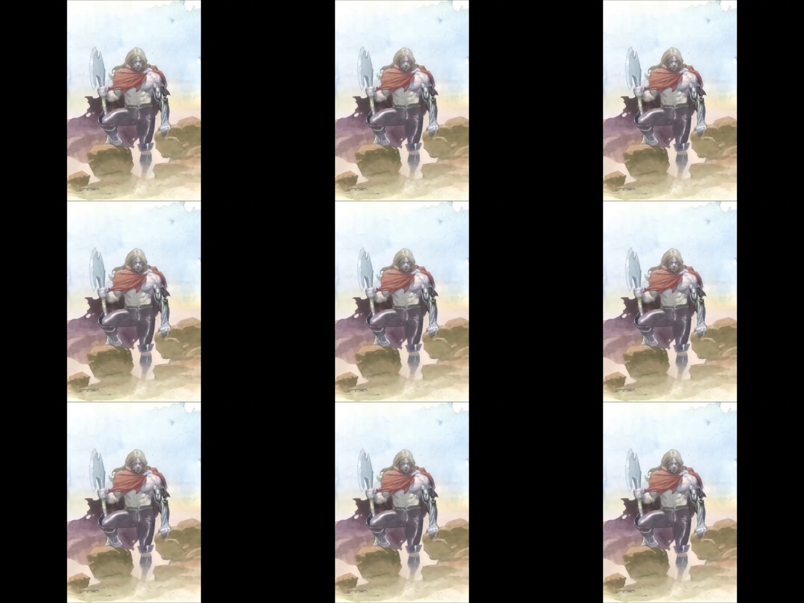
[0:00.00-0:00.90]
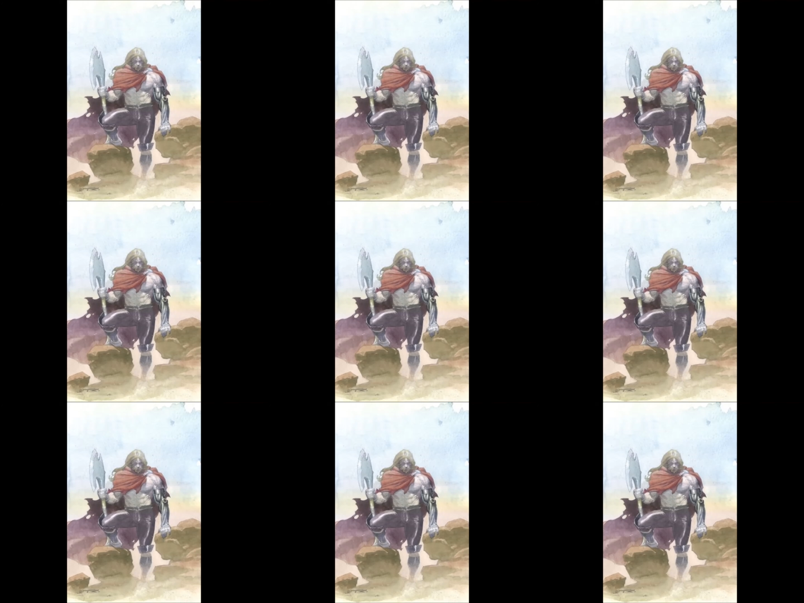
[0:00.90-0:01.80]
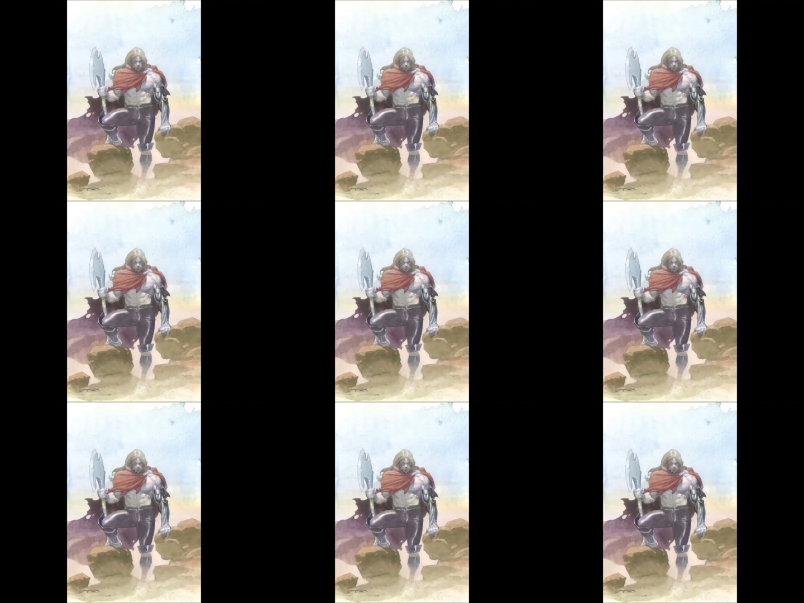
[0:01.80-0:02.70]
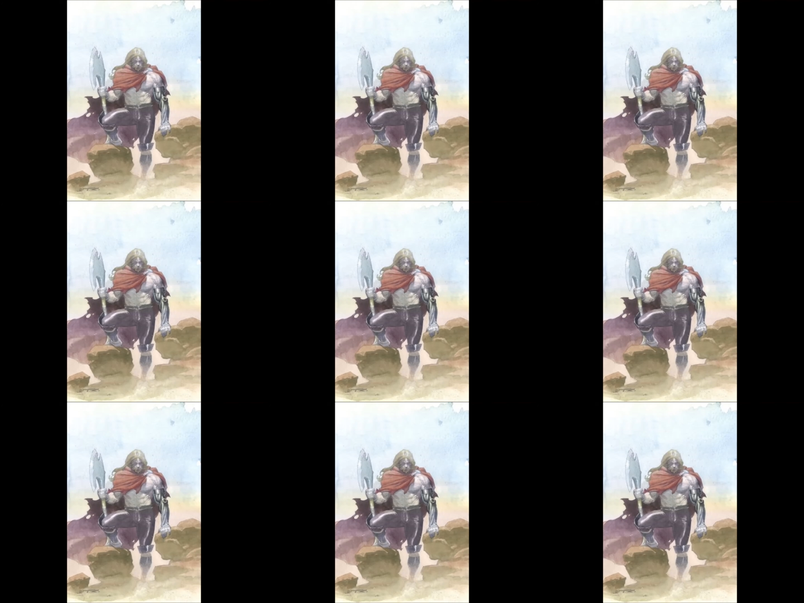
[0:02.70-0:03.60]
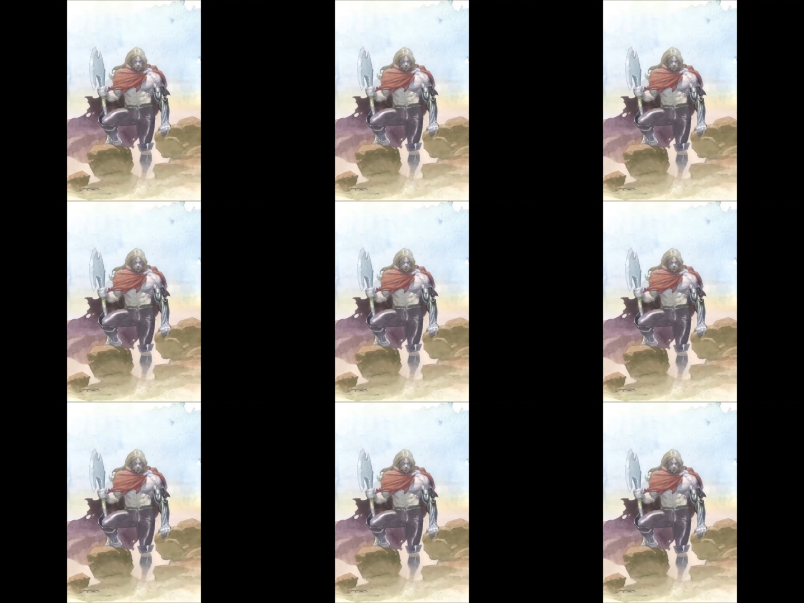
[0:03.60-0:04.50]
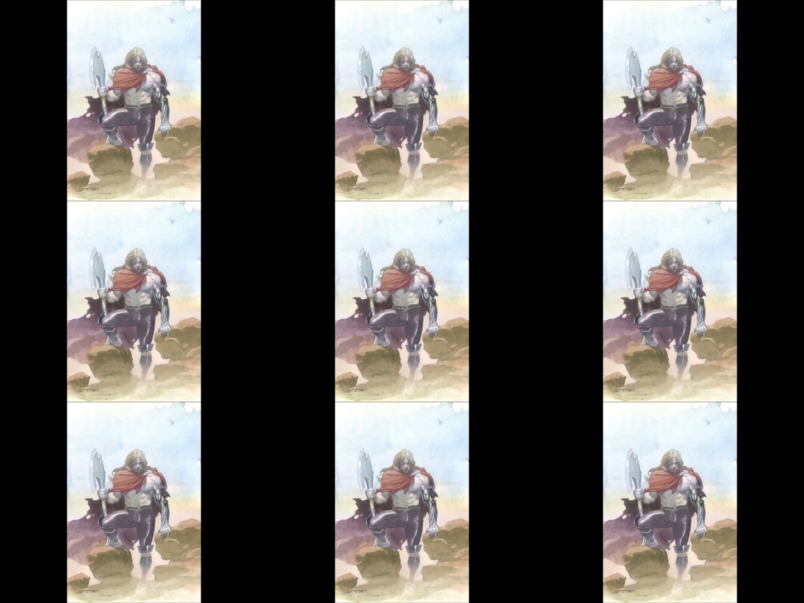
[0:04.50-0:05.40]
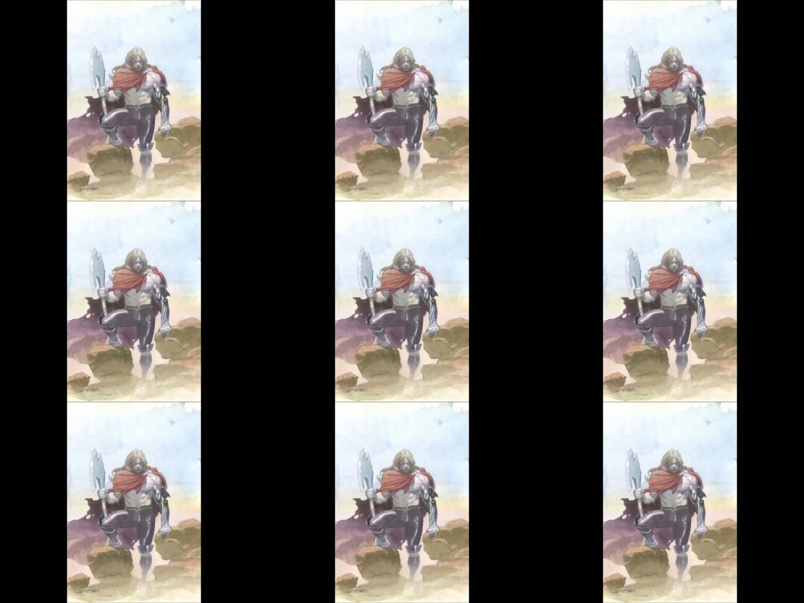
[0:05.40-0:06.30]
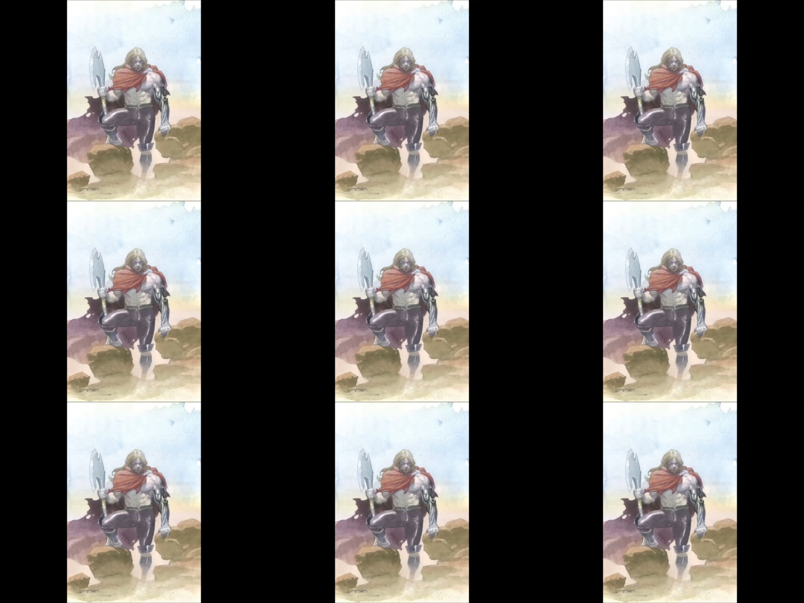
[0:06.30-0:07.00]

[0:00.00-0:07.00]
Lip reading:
(no speaker visible)